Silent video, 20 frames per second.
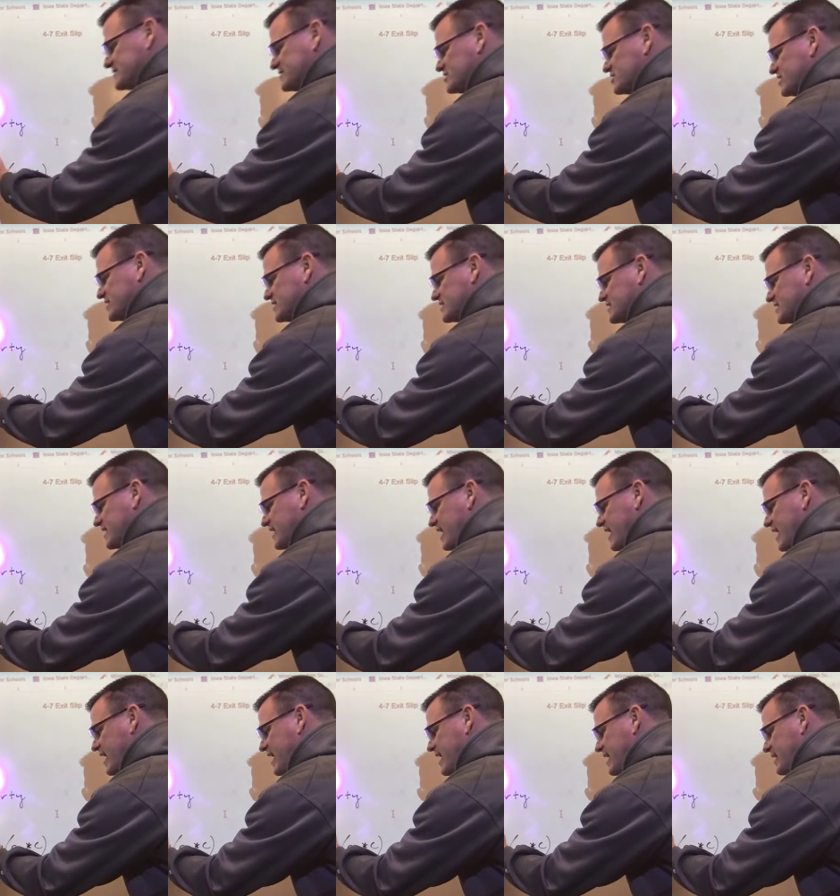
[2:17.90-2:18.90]
just
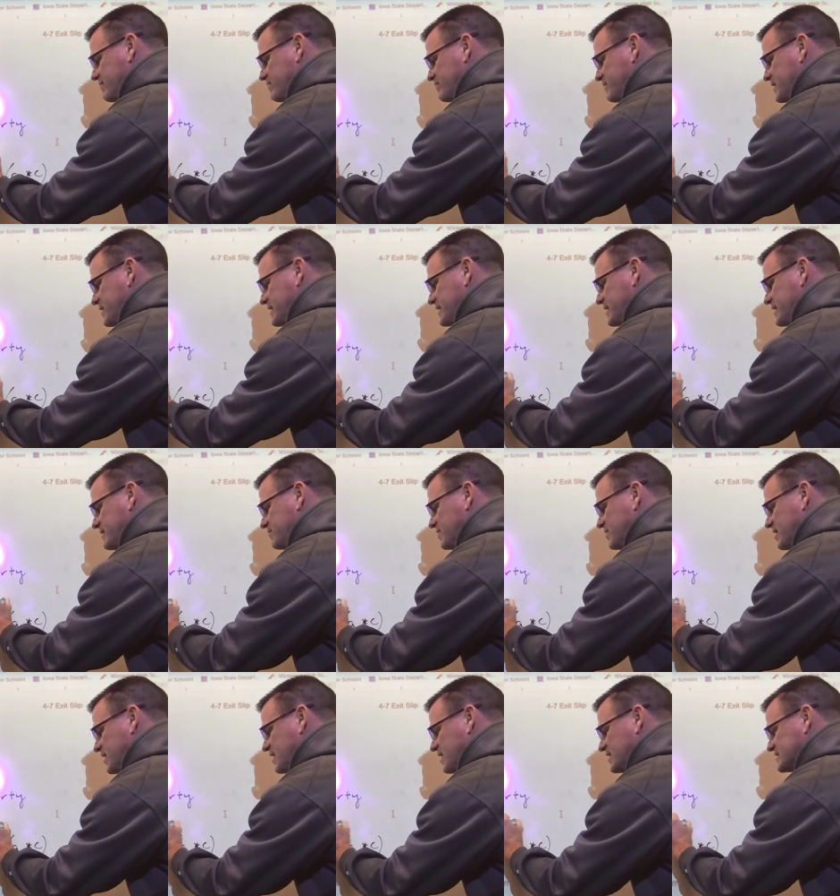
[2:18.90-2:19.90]
AB
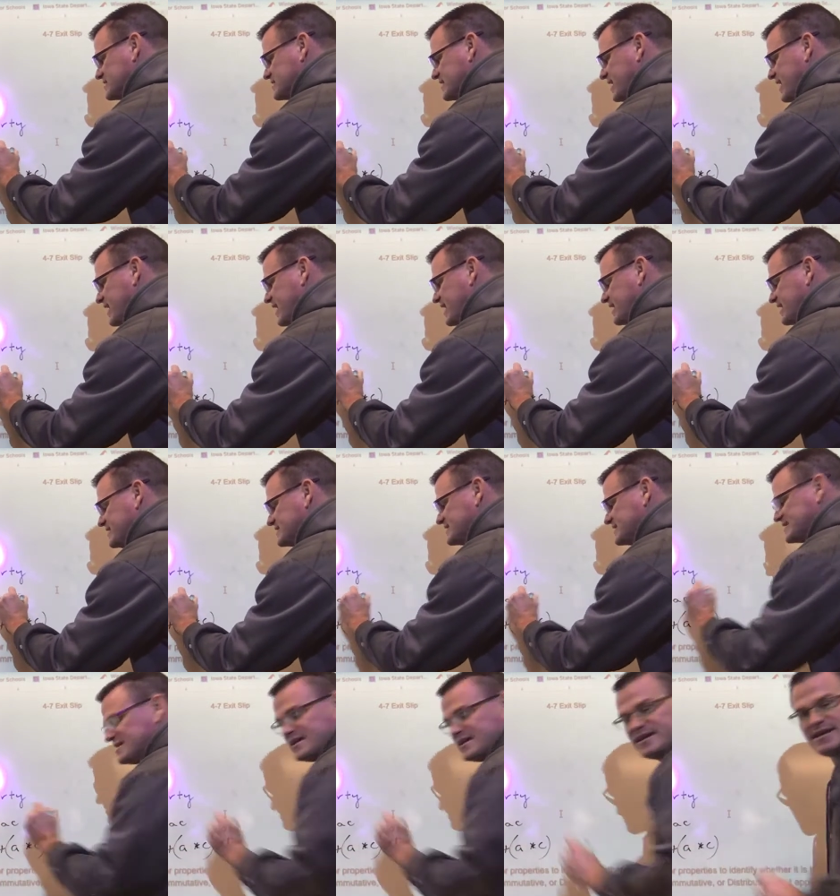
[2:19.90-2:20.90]
plus
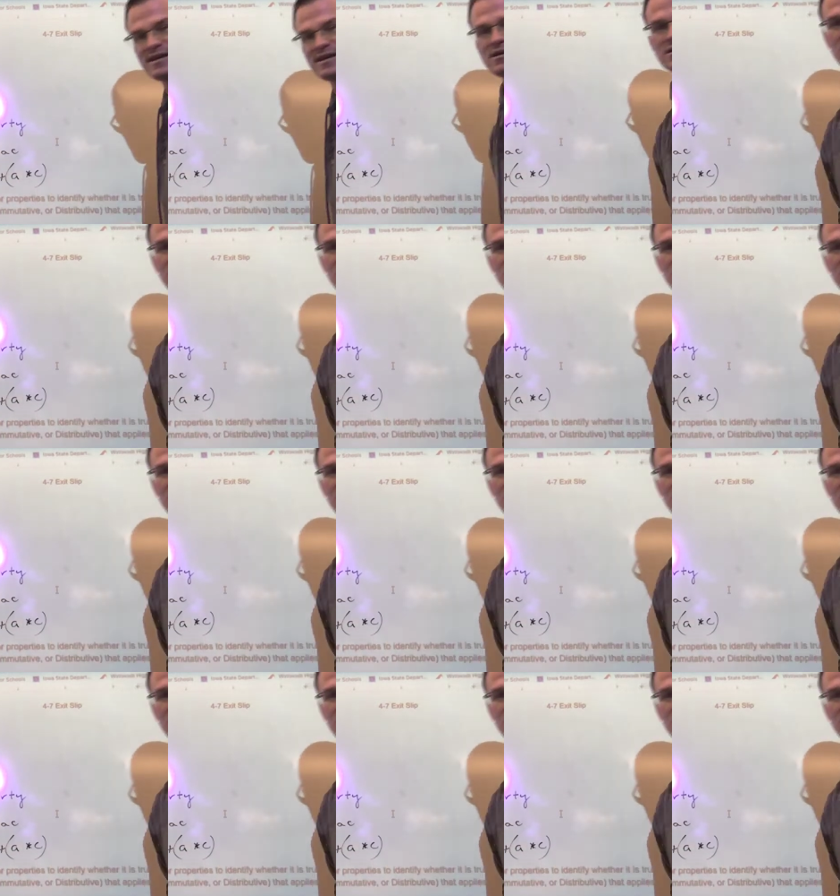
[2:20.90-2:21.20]
AC.